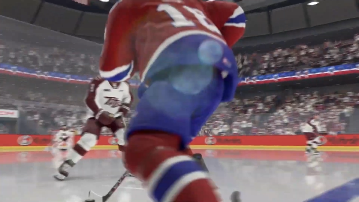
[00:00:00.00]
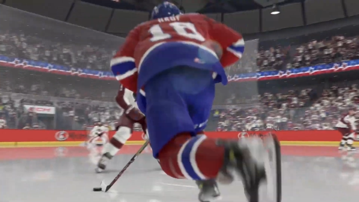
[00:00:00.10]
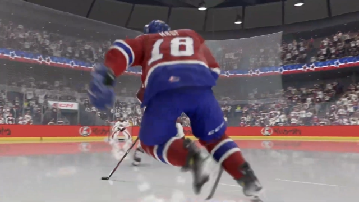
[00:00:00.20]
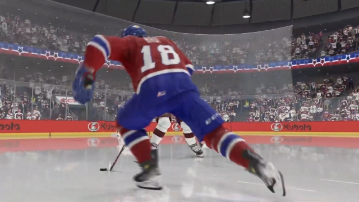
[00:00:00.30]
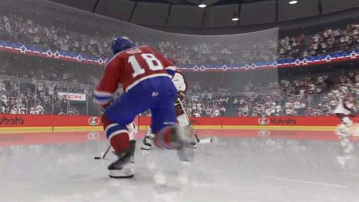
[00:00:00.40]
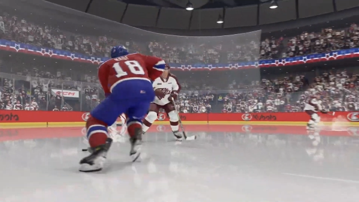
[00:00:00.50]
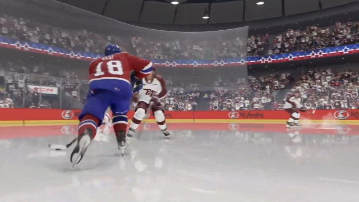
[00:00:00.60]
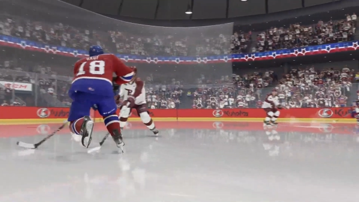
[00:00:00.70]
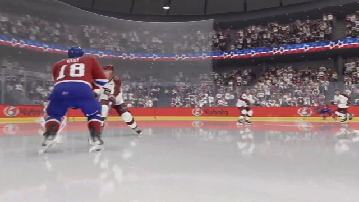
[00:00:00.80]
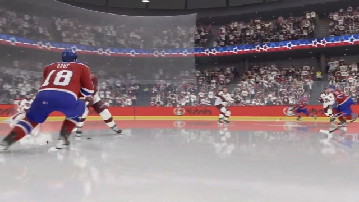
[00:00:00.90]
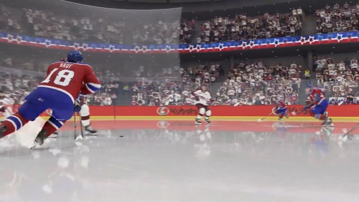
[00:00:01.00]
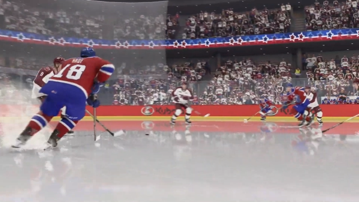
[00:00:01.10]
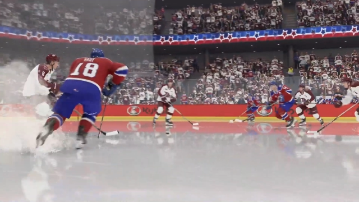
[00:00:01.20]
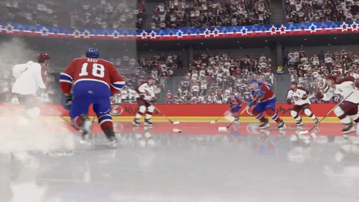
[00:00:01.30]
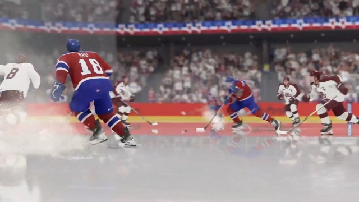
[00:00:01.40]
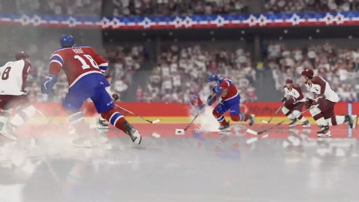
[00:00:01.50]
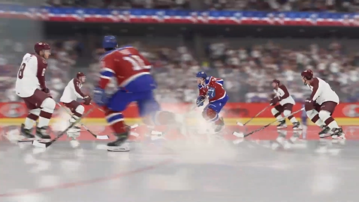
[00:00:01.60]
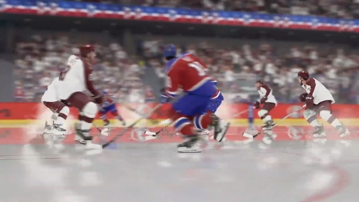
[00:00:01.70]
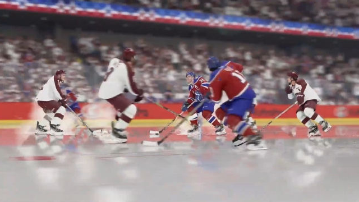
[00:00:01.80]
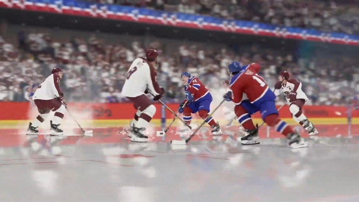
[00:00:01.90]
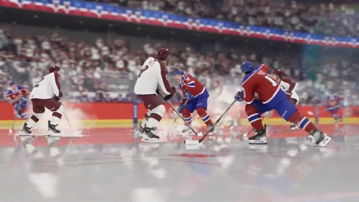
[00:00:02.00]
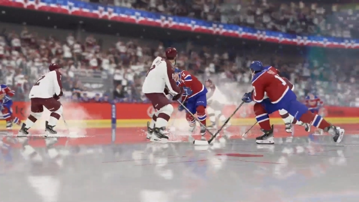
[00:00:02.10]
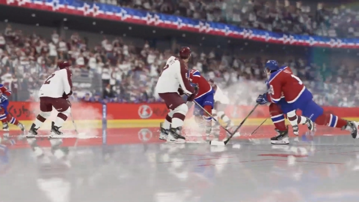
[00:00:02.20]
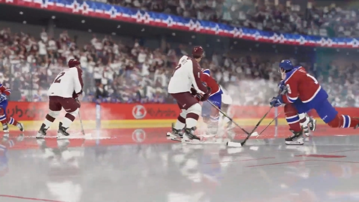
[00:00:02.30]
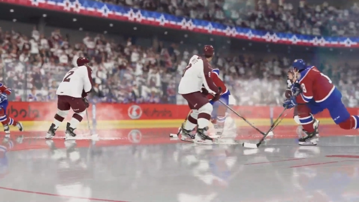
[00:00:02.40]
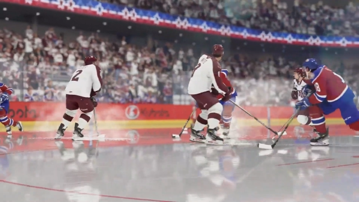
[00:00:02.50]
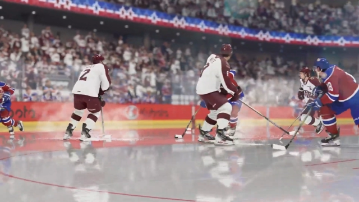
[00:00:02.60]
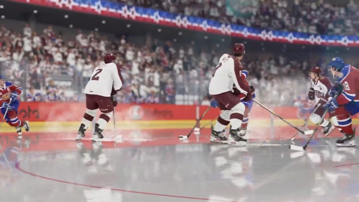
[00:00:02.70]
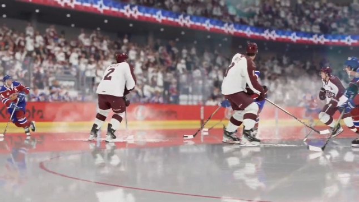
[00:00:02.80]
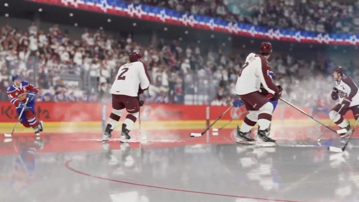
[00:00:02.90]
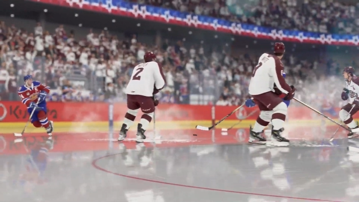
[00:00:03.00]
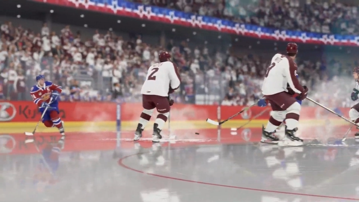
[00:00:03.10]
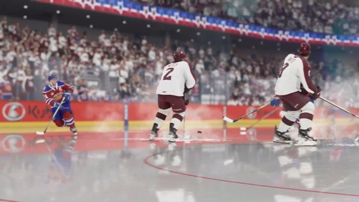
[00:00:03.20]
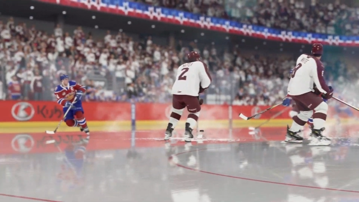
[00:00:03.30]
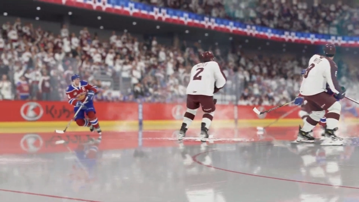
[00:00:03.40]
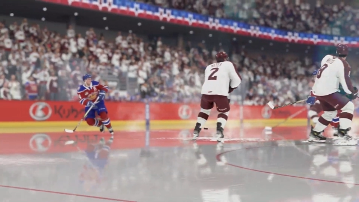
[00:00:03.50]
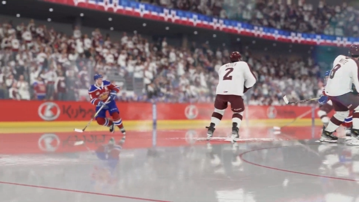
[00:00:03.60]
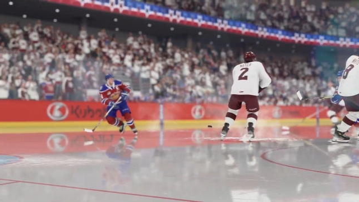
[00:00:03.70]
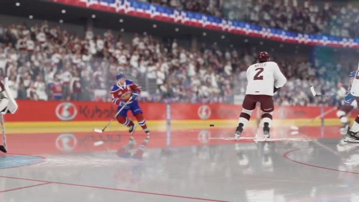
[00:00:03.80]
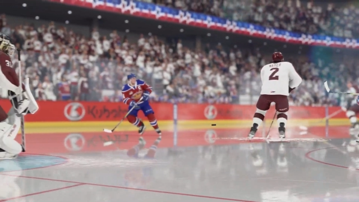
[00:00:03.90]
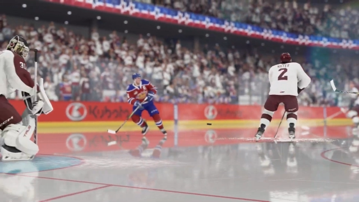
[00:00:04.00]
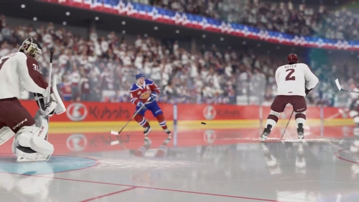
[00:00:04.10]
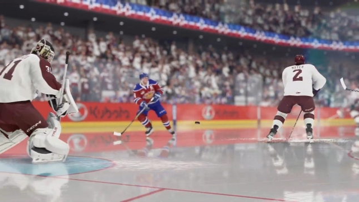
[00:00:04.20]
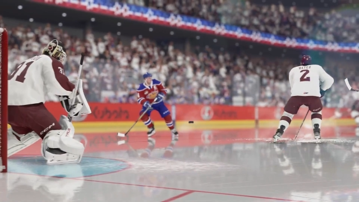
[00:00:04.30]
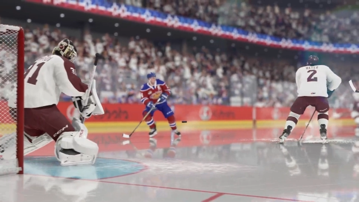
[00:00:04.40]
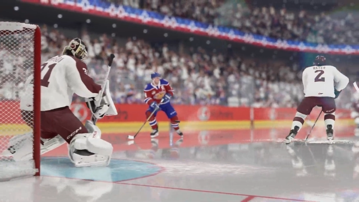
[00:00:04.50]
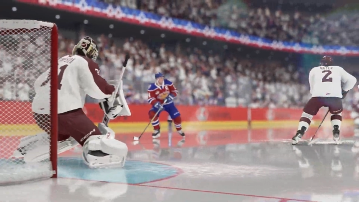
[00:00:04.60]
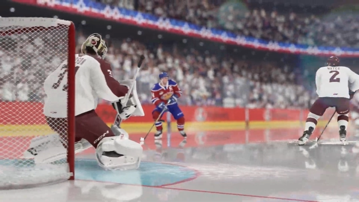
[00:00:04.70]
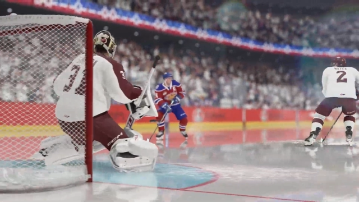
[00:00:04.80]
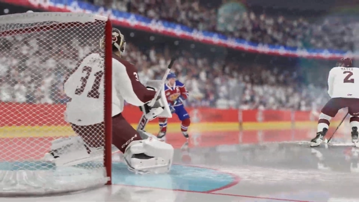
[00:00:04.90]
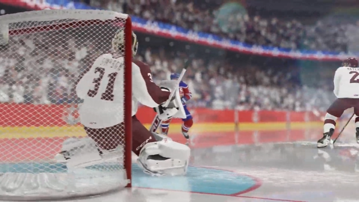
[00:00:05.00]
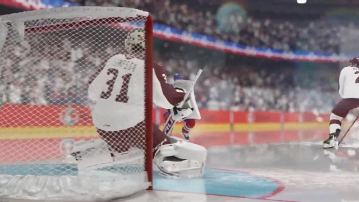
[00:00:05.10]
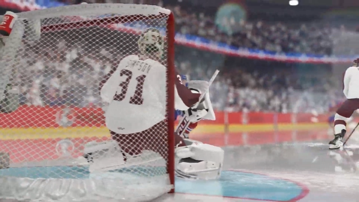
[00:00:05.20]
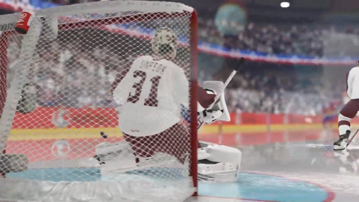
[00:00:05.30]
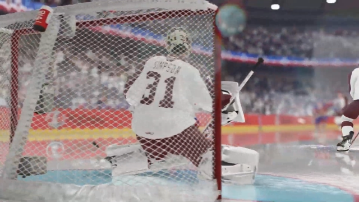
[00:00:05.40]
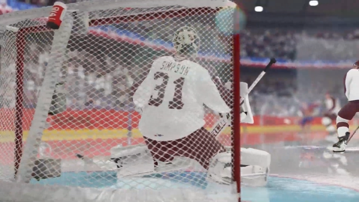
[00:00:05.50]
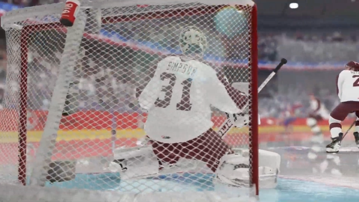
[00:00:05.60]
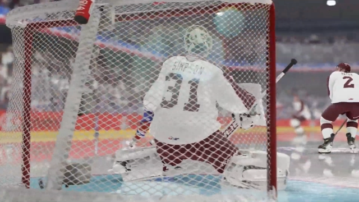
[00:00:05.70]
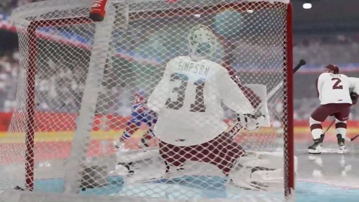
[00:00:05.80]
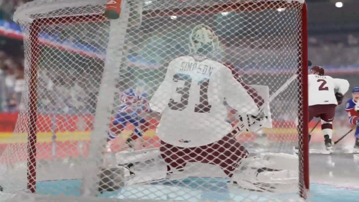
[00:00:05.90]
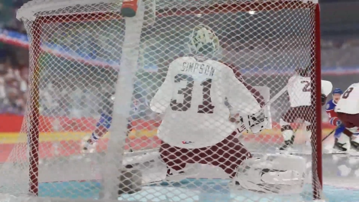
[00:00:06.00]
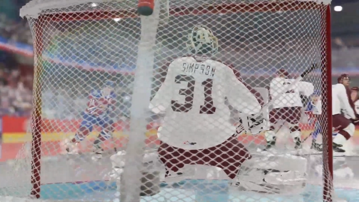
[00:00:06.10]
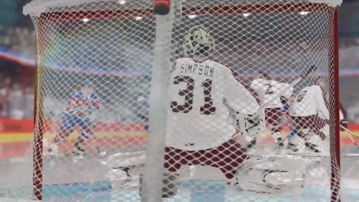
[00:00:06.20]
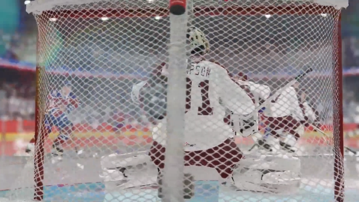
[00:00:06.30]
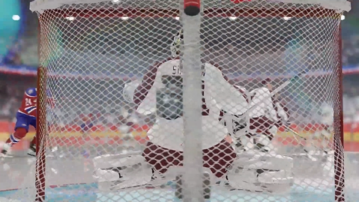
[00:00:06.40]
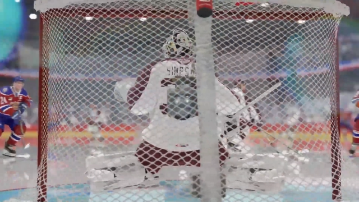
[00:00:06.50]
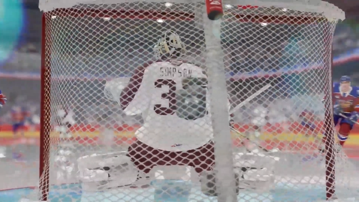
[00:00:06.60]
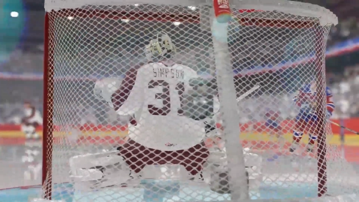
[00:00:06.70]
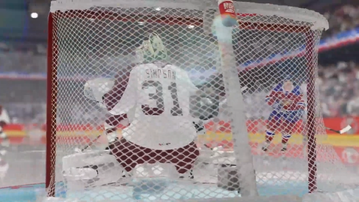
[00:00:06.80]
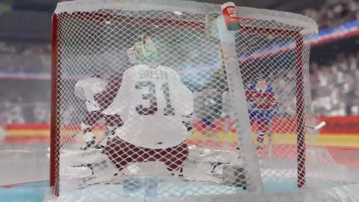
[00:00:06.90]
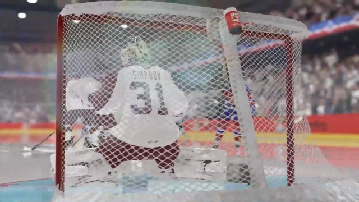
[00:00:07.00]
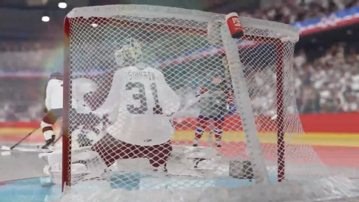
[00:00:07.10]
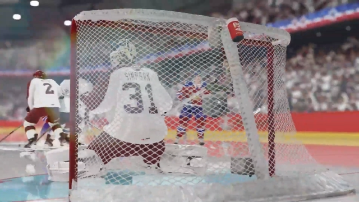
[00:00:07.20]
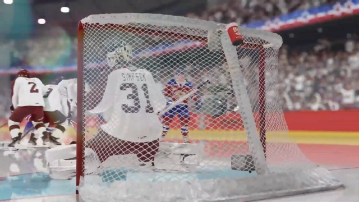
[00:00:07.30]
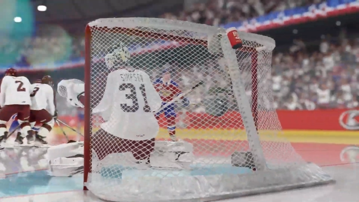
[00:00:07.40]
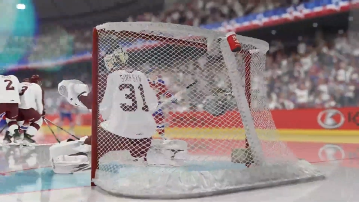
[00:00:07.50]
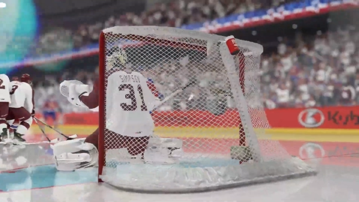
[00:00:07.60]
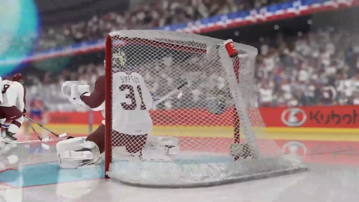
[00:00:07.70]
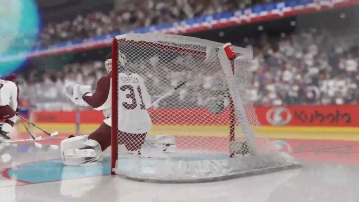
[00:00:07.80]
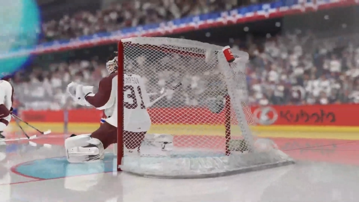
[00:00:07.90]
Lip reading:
Nobody's mouth can be seen.